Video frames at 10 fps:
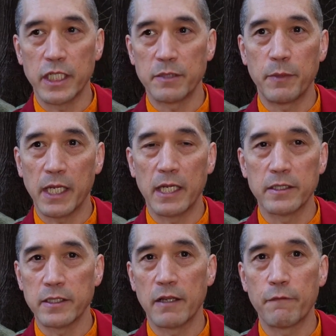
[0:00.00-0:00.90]
is
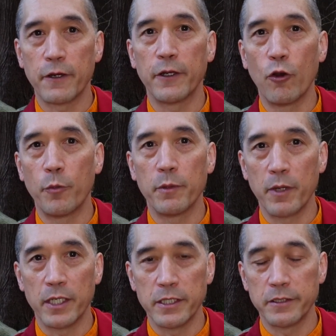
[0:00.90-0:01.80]
because they're very
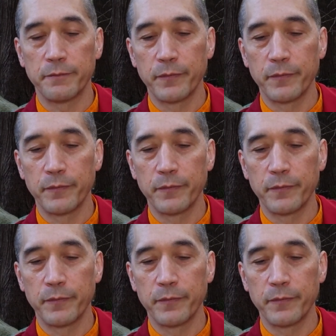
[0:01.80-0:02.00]
open-minded.